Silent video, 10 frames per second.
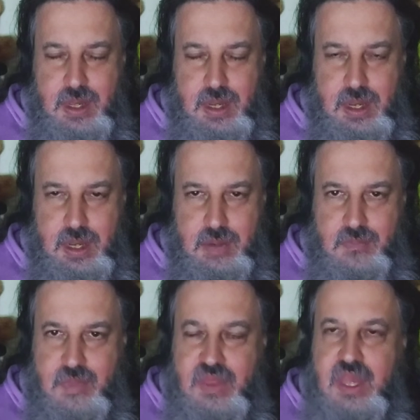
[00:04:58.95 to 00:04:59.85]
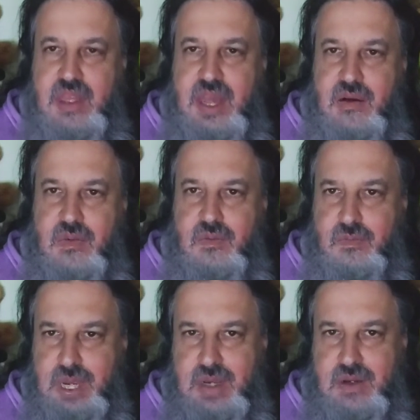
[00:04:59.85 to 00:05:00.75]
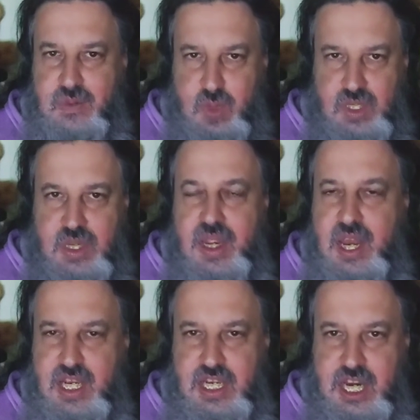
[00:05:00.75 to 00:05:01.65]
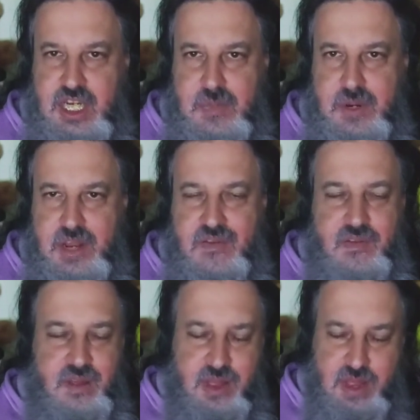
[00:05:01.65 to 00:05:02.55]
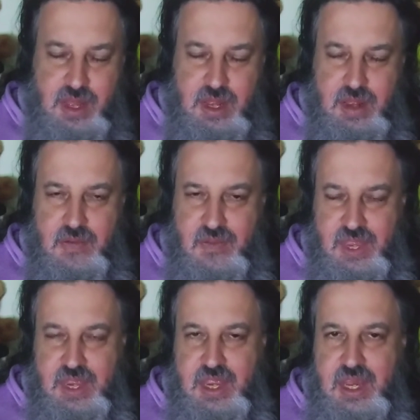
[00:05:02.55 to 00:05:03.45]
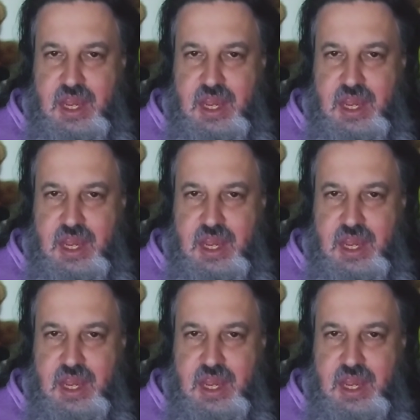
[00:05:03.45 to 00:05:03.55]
uh, and then that will mean once I catch, catch up enough, uh, the